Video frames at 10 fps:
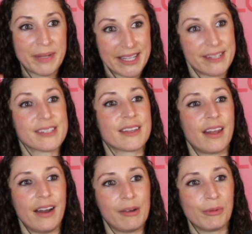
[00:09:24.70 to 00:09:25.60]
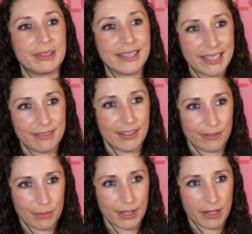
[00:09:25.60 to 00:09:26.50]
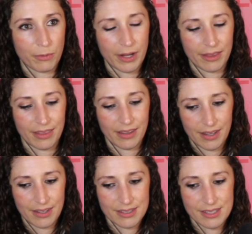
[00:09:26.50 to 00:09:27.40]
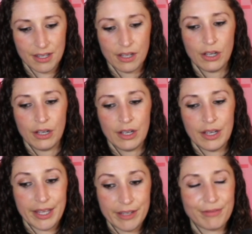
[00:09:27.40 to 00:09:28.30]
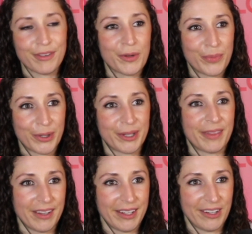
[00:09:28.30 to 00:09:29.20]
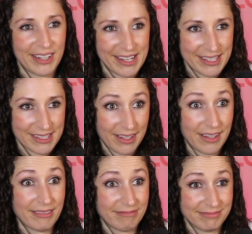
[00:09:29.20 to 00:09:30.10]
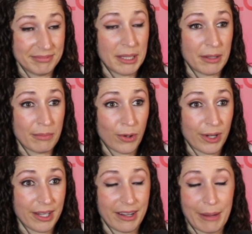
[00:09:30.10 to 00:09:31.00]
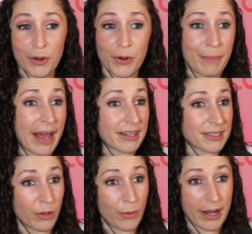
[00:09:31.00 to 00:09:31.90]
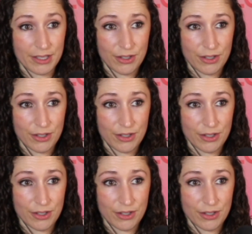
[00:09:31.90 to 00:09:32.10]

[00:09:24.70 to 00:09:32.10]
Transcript: piece that I will leave everybody with is if you put the hearing aids in the morning, I'm going back to the wax